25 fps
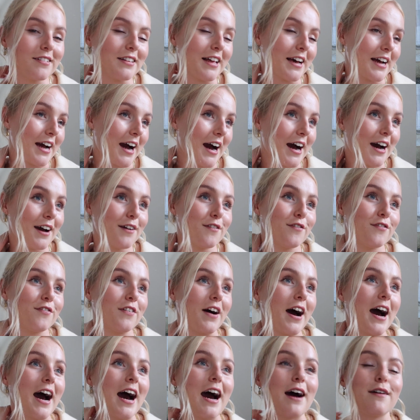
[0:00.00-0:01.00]
Like, I
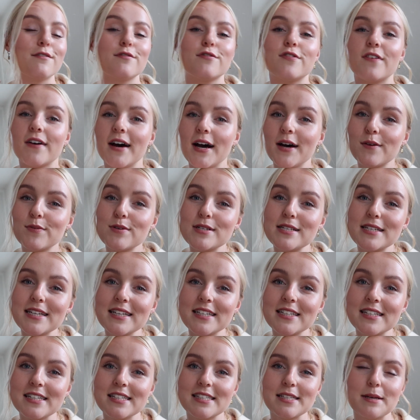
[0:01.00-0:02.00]
have a
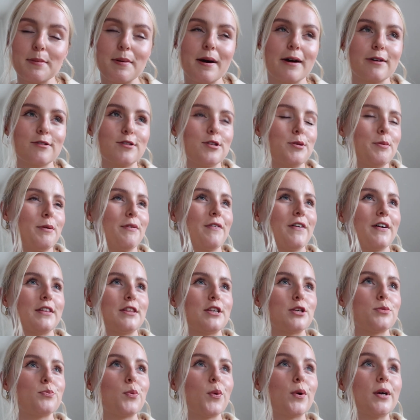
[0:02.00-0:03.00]
ridiculous amount, to be fair, at
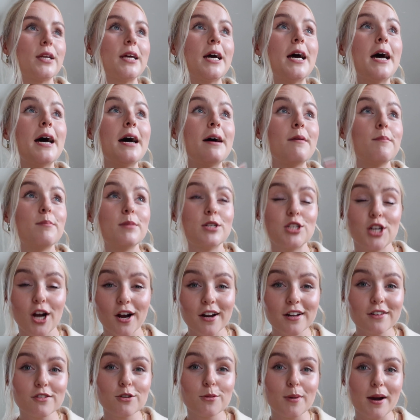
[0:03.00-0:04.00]
this point.
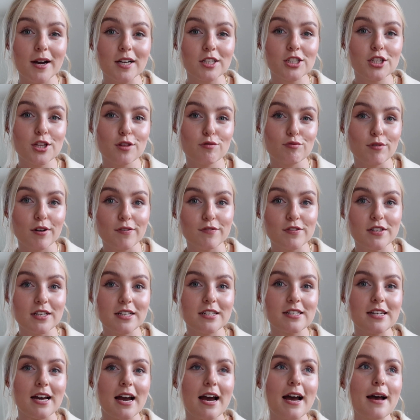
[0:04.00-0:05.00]
Majority of them actually
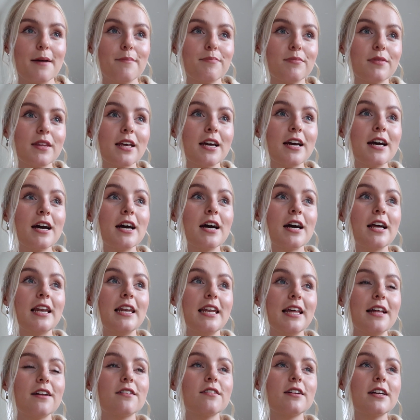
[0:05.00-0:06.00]
thrifted, and
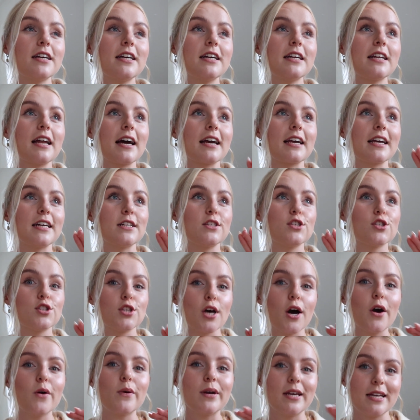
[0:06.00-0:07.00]
literally like it's
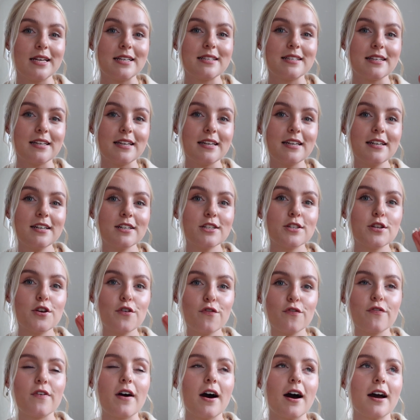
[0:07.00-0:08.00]
so easy to
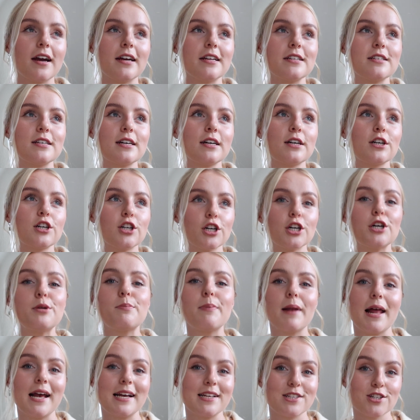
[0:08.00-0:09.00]
find good
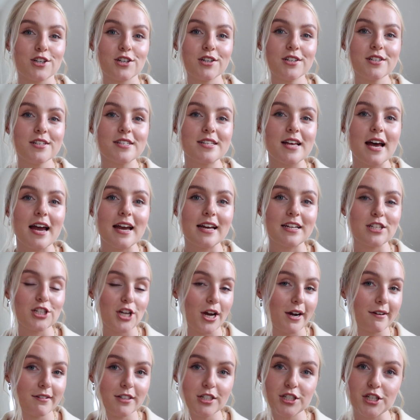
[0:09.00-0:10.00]
blazers in
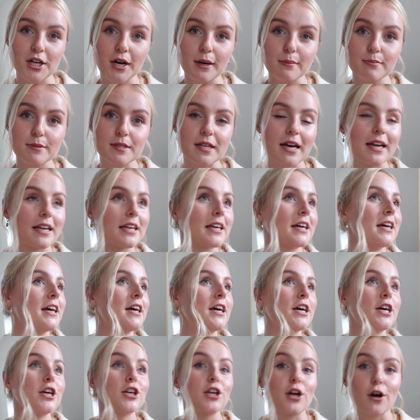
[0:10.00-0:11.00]
charity shops. Like,
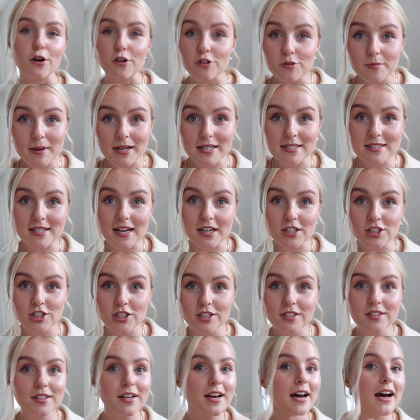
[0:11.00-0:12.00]
go to the men's
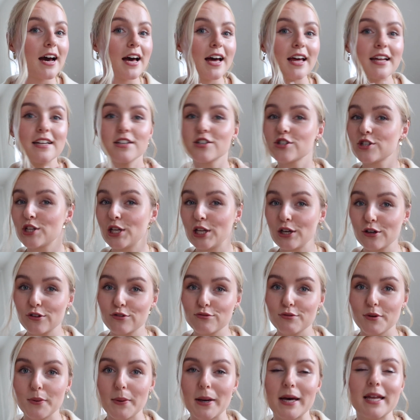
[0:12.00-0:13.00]
section and just look
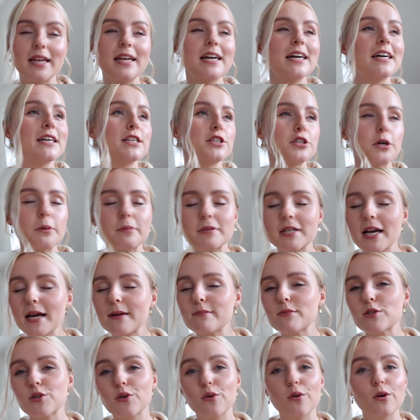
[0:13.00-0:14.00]
through it.
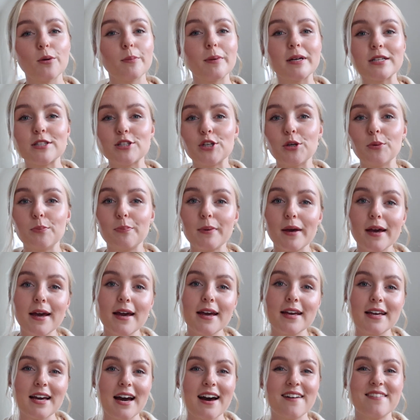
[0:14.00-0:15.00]
Sometimes they're all a bit too
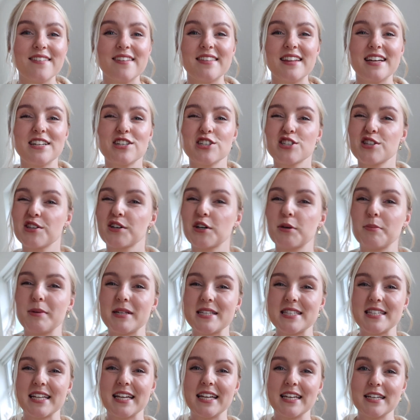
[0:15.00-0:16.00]
big, and then they just look a
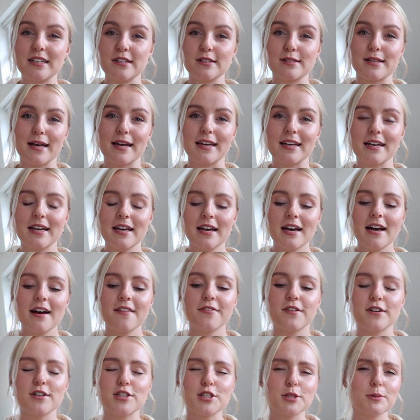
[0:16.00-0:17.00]
bit silly, because like
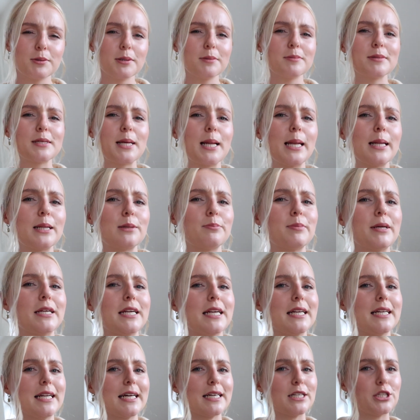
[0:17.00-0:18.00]
they're sometimes a little
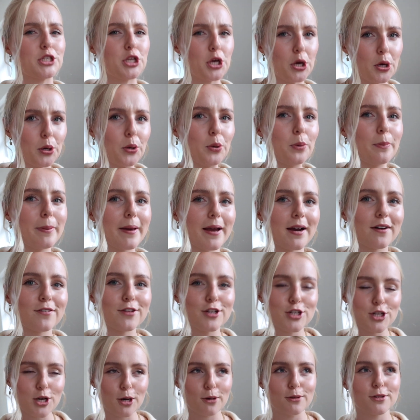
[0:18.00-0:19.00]
bit like too big on
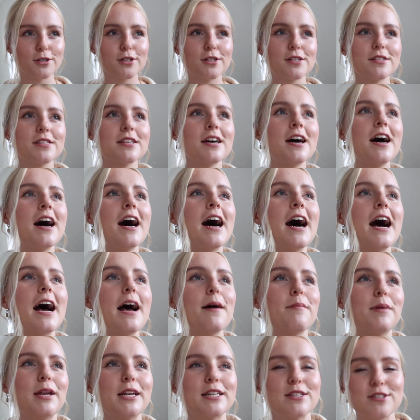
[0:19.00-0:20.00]
the shoulders,
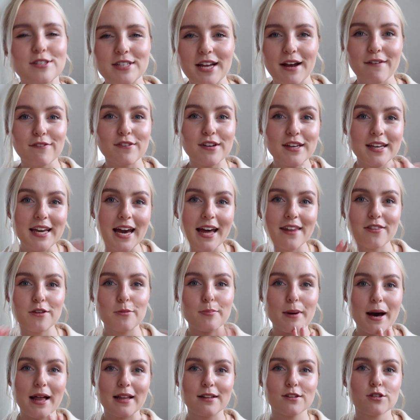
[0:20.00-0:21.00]
and it's definitely getting the
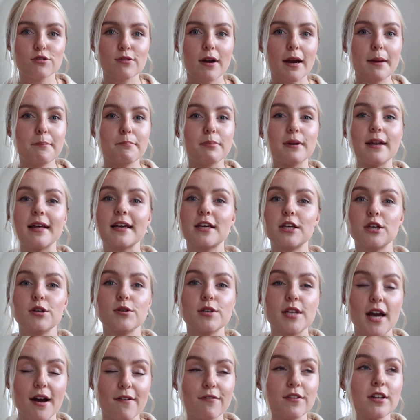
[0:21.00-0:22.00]
balance right. But like, you
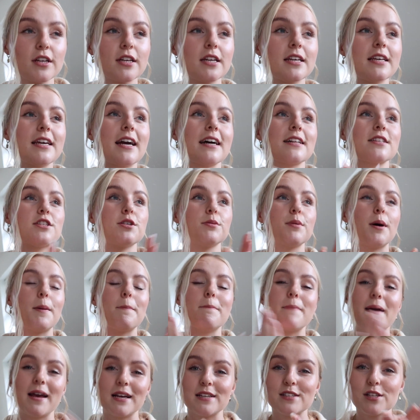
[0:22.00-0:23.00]
definitely can get some
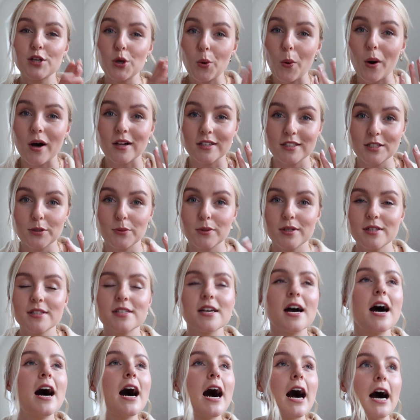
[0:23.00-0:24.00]
amazing quality ones.
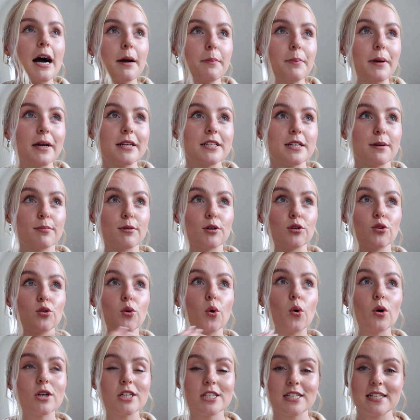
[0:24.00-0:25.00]
I picked up a
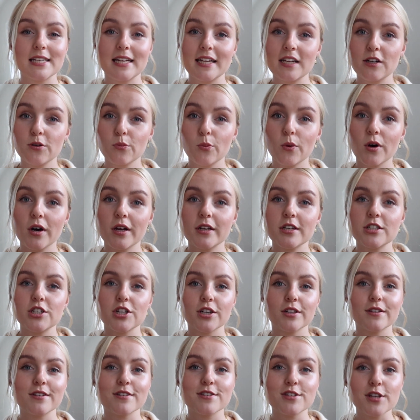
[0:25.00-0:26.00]
gorgeous linen one
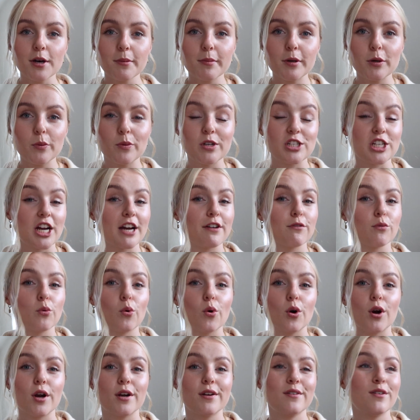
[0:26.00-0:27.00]
during the summer, which I've
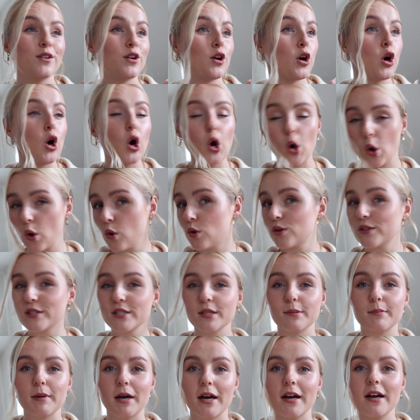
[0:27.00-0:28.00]
worn all
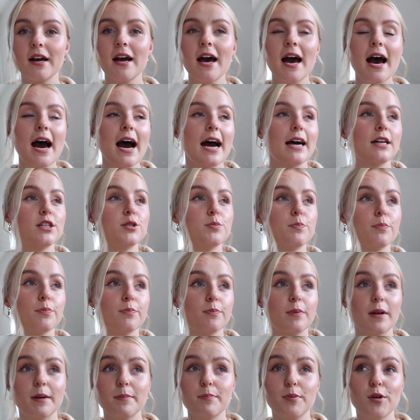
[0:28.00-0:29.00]
summer, and it's
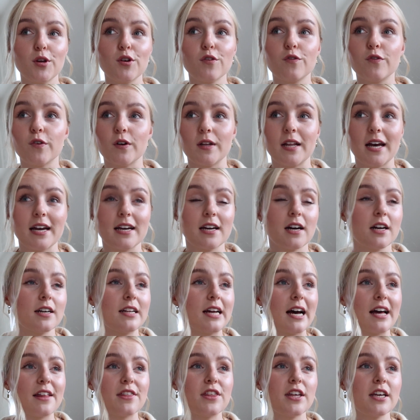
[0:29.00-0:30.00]
like beautiful. Like,
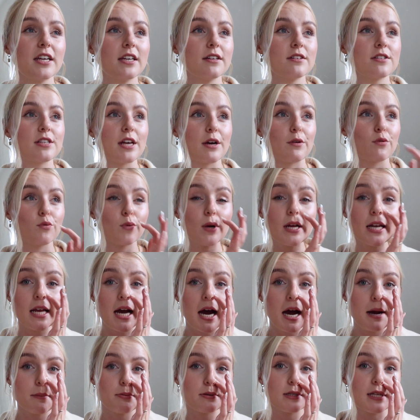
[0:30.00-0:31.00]
I think it's like really
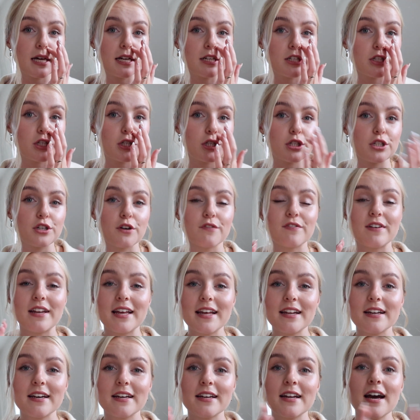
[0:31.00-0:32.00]
high percentage of
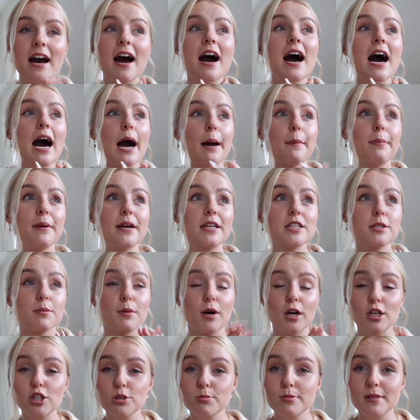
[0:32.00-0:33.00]
linen. I picked up
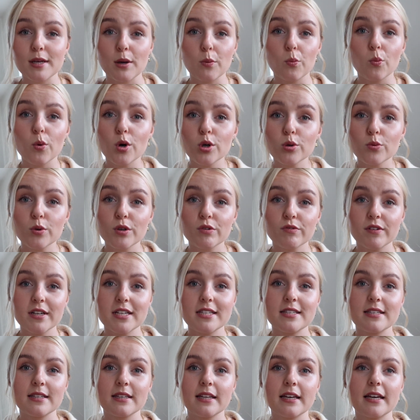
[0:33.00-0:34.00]
100% wool one
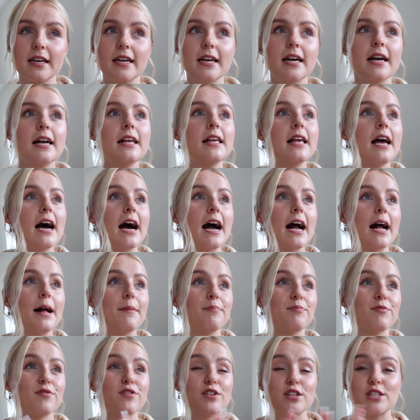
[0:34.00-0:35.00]
recently,
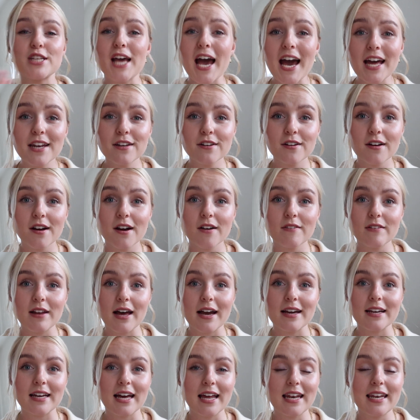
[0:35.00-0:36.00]
and for €10,
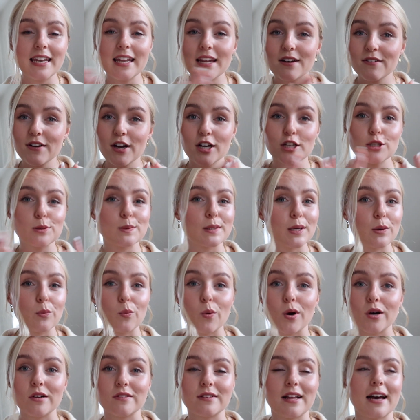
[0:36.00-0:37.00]
like, and literally 100%
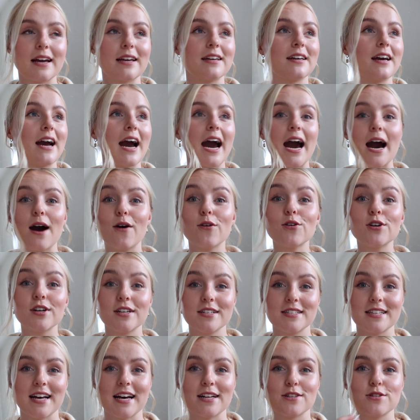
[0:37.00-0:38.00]
wool. Like, how good
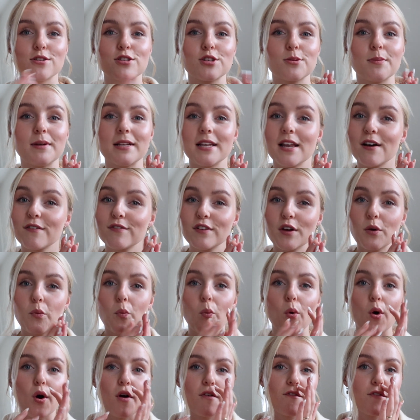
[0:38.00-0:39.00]
is that? So it's gonna be lovely and
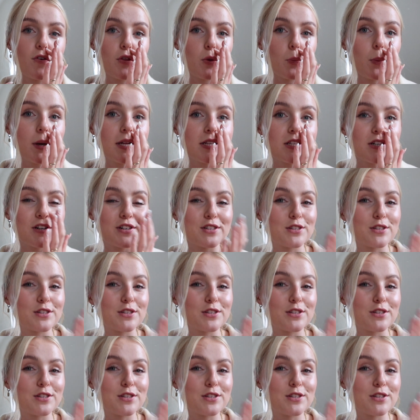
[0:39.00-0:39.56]
warm for the winter.